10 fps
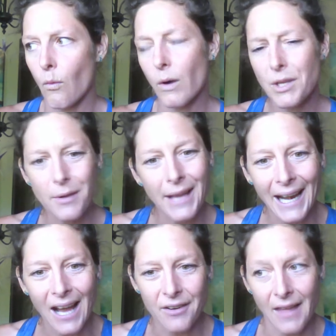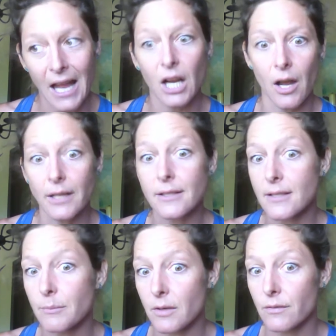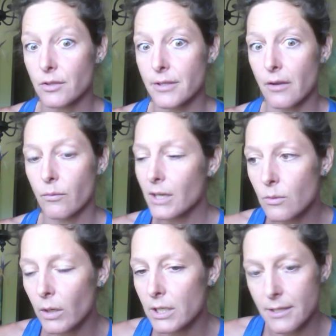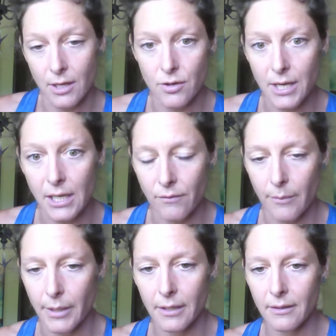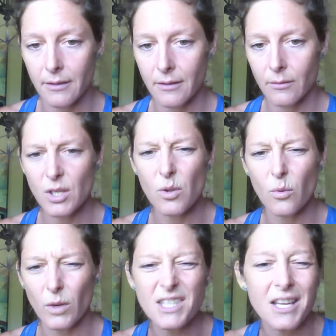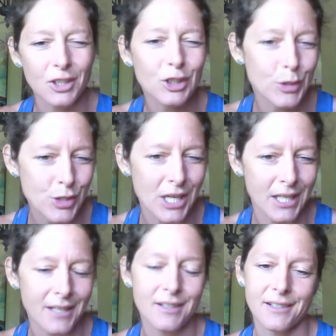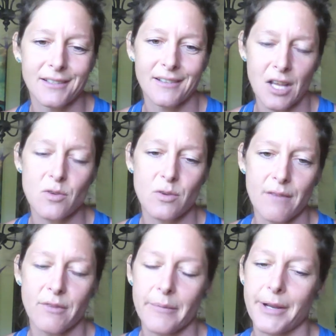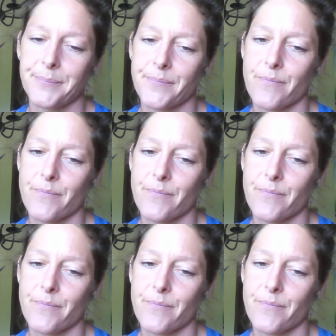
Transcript: What do you get out of that concept of yourself? What is it that you're getting from it? What's the illusion that you get from it?